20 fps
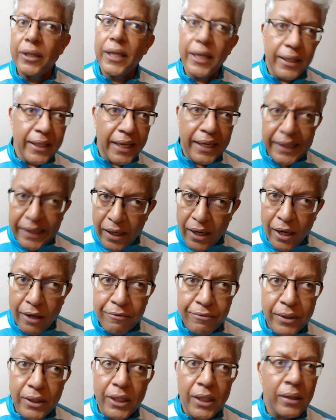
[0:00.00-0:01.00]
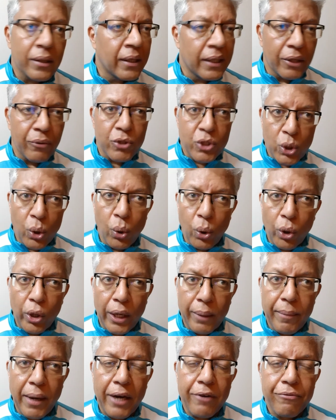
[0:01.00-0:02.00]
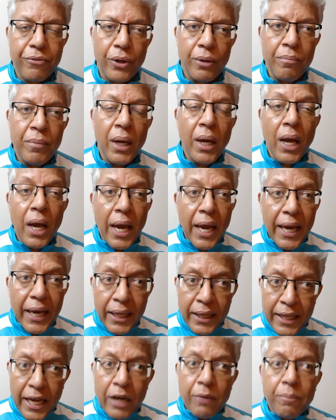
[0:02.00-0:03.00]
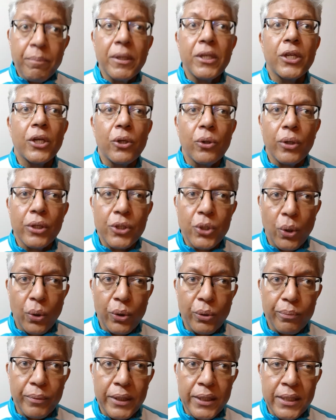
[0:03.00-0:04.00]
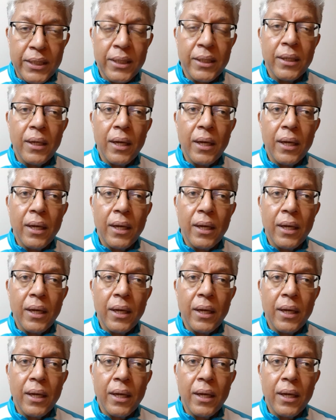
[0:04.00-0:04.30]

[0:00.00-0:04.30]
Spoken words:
and then thereafter there was no looking back for him. In that particular tournament,